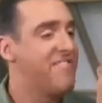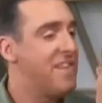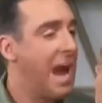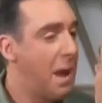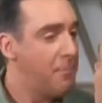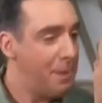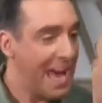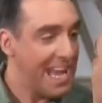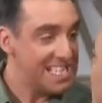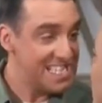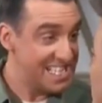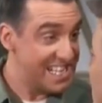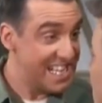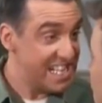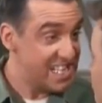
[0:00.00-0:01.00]
If I pass
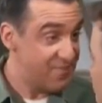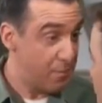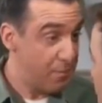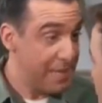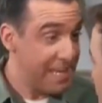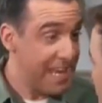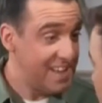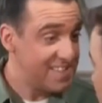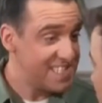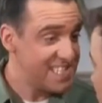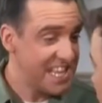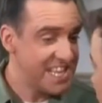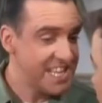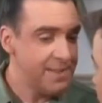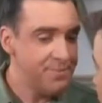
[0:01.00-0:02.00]
the test for
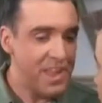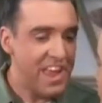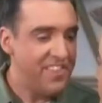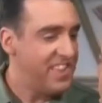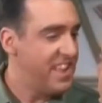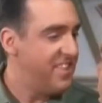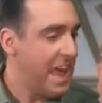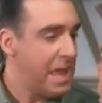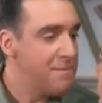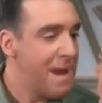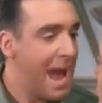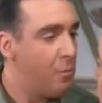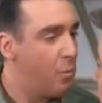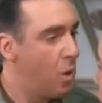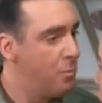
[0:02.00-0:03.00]
PFC, then they
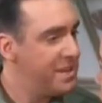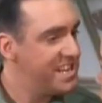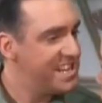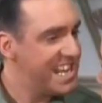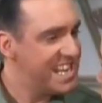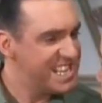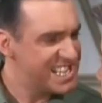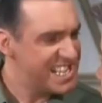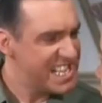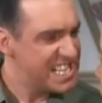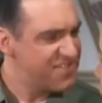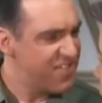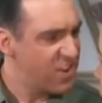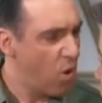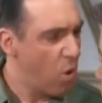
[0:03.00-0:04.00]
might want me to take the
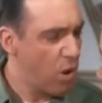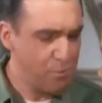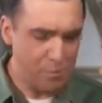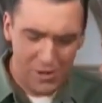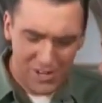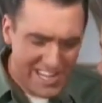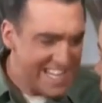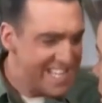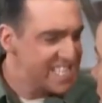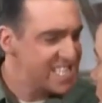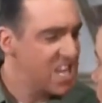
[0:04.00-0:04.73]
test for corporal and then